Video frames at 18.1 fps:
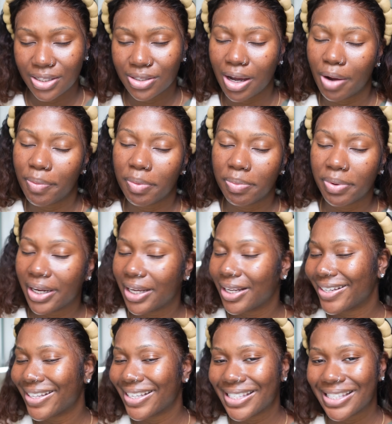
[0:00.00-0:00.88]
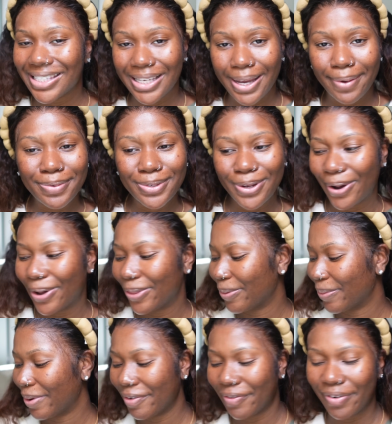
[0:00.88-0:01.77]
So I'll be bringing these tips all
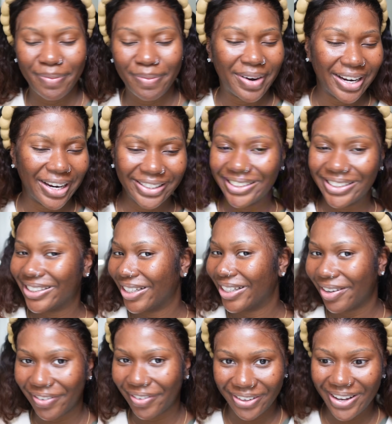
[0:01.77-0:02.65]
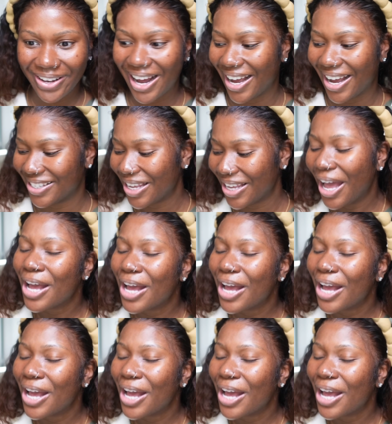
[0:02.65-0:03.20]
the way from Nigeria for you guys.